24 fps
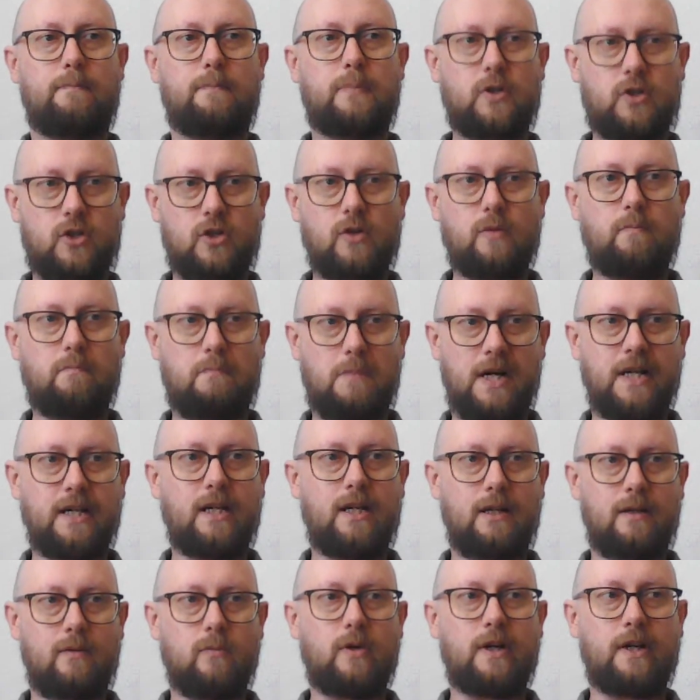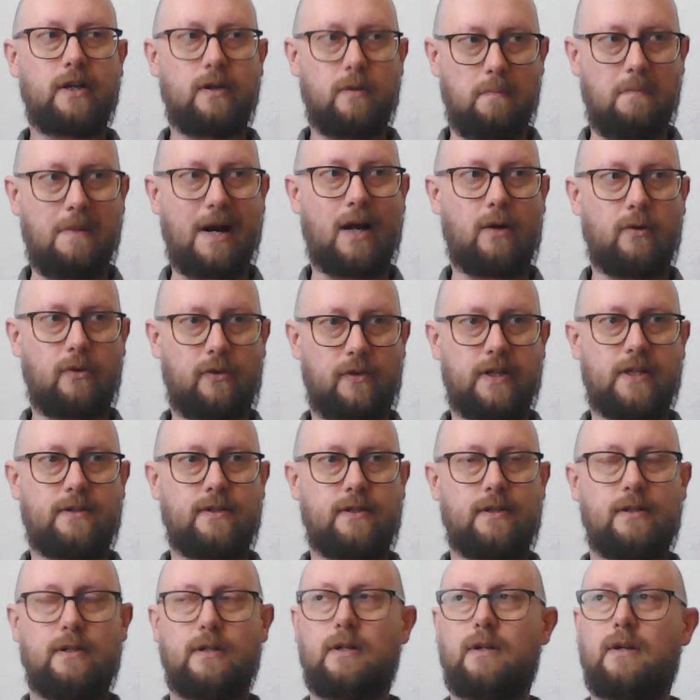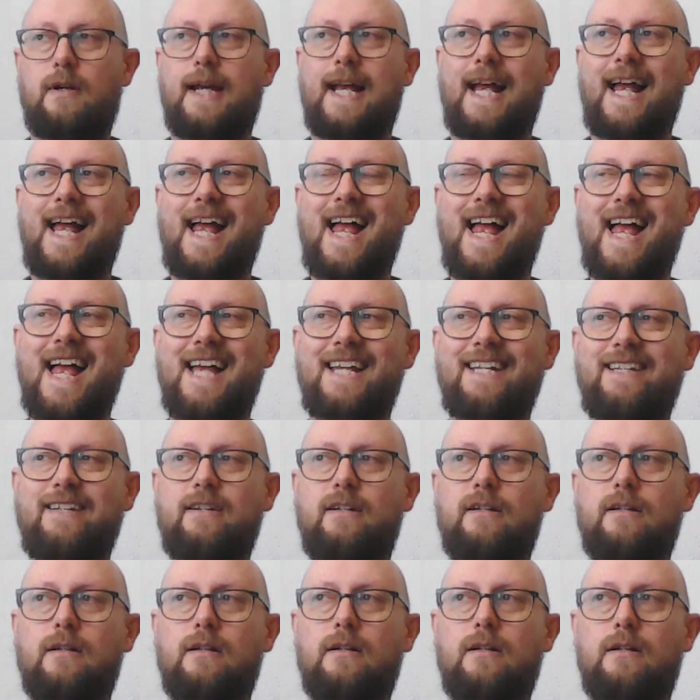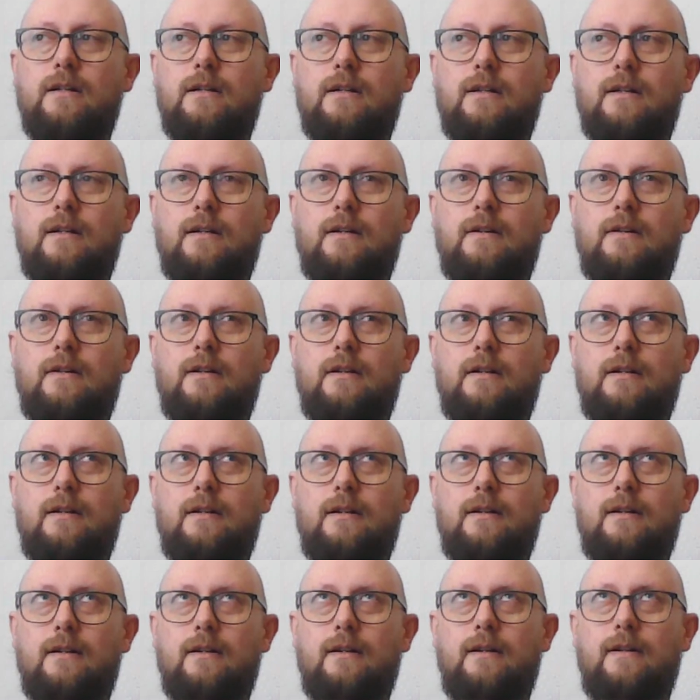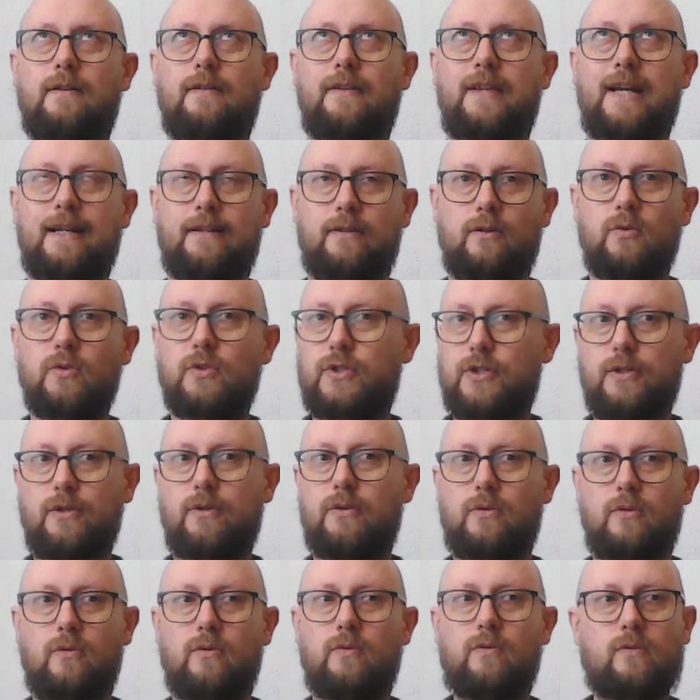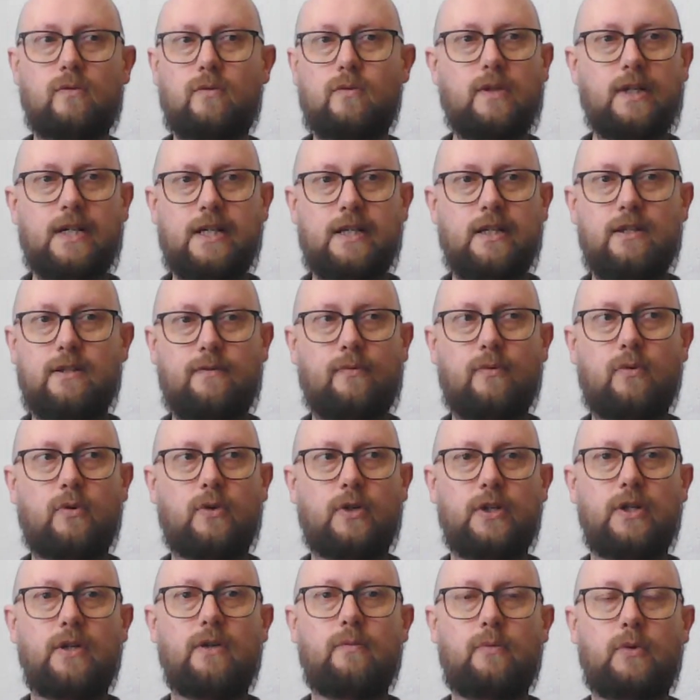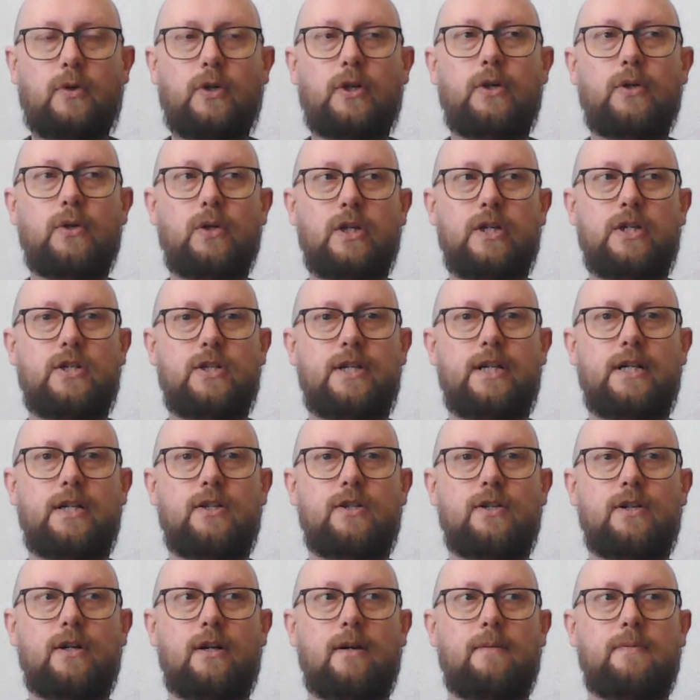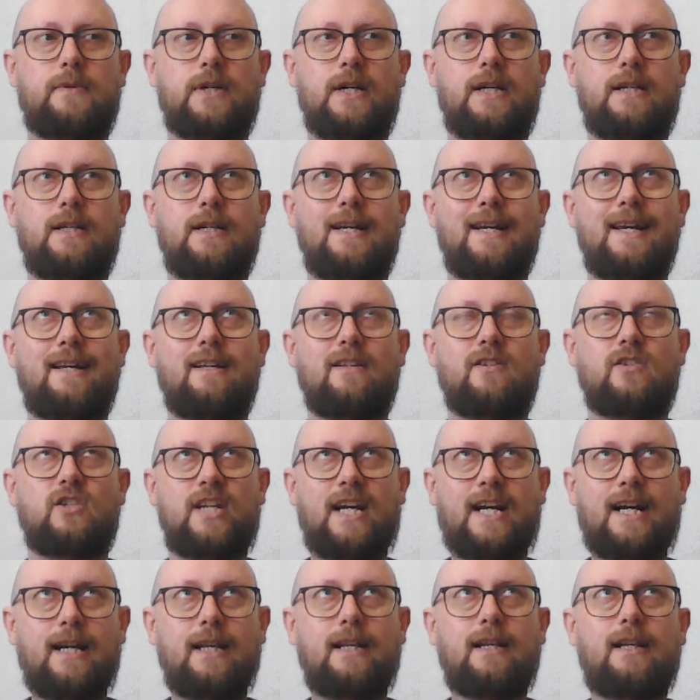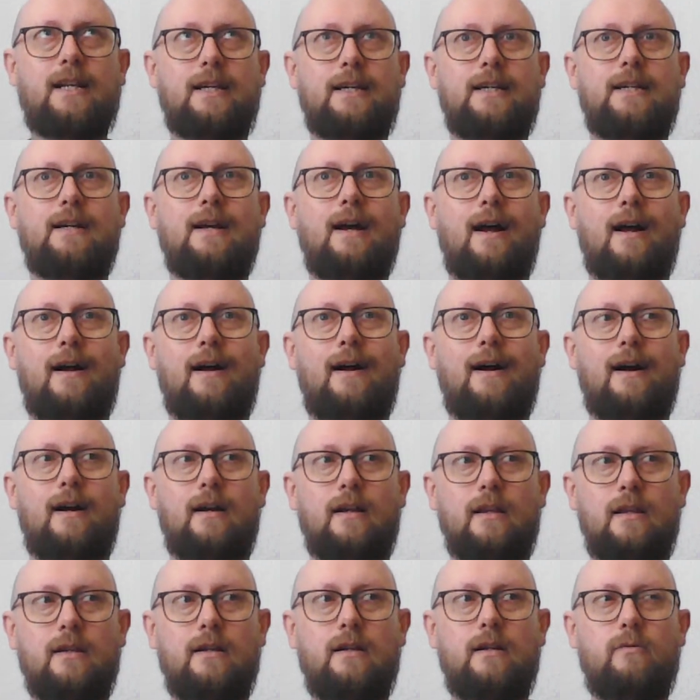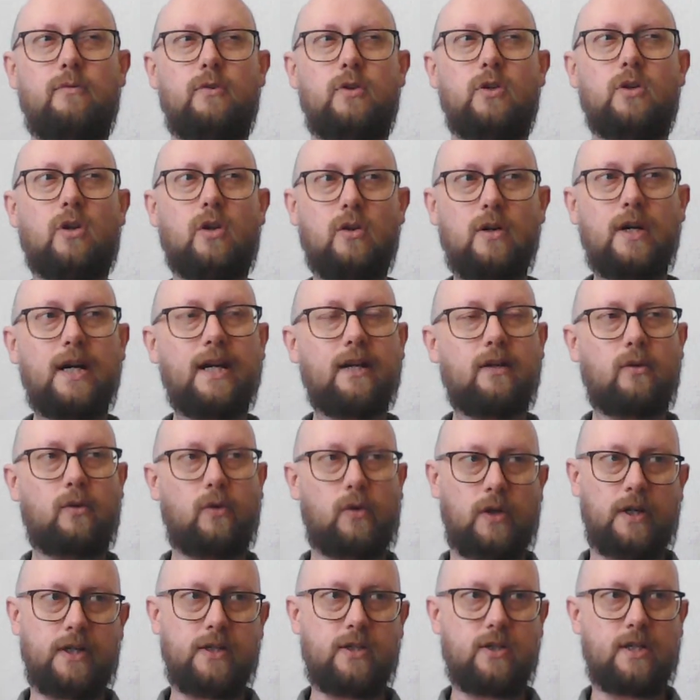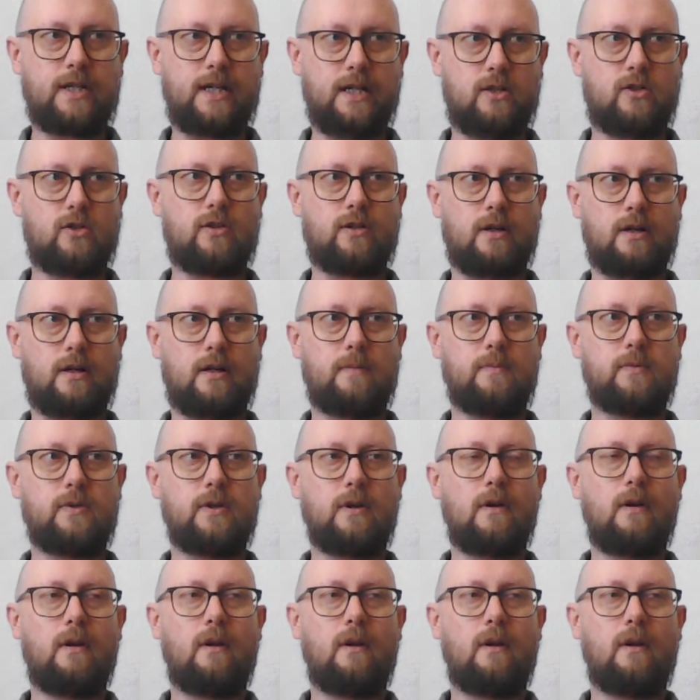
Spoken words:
put your money where your mouth is. And that also is for the early stage startups. And secondly, I think if you look at early stage startups,